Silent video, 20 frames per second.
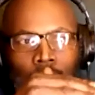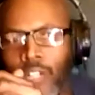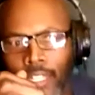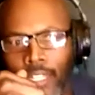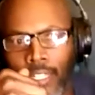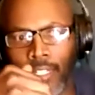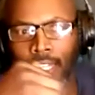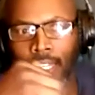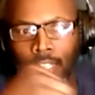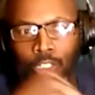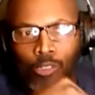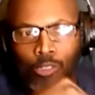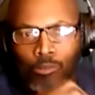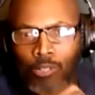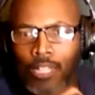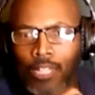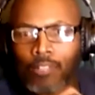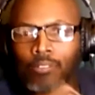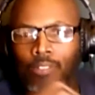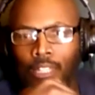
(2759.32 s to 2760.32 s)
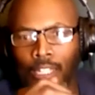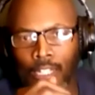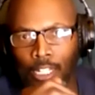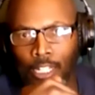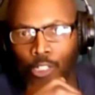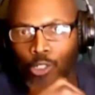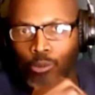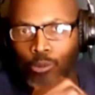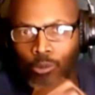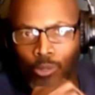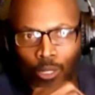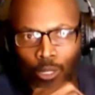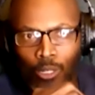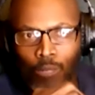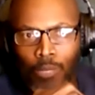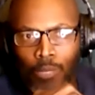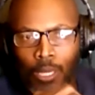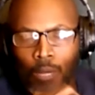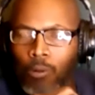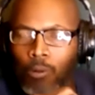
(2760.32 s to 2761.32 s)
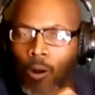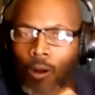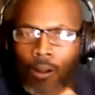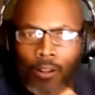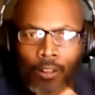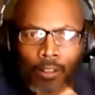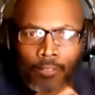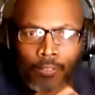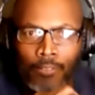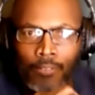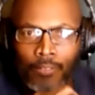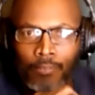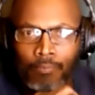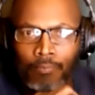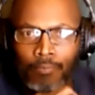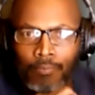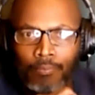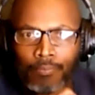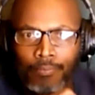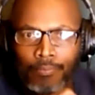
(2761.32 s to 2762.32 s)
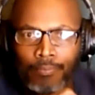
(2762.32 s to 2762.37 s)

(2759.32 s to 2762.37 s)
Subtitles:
a community that you didn't think that you was going to be a part of,